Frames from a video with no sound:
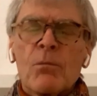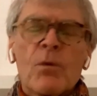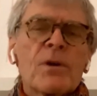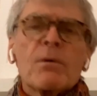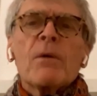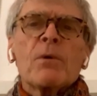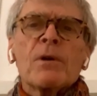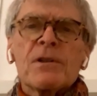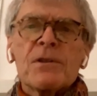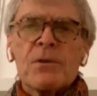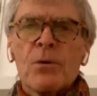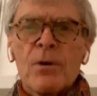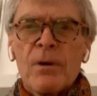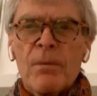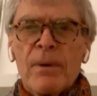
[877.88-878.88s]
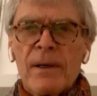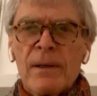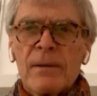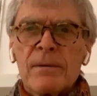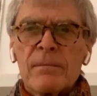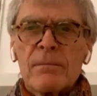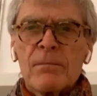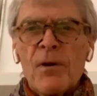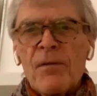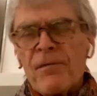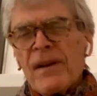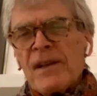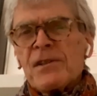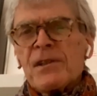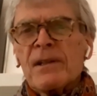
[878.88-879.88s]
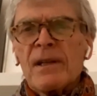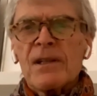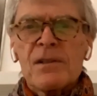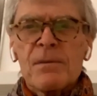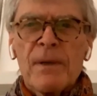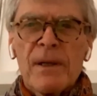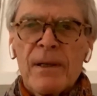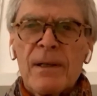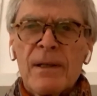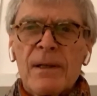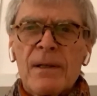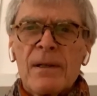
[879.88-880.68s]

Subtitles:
What do I want to talk about? What fascinates me?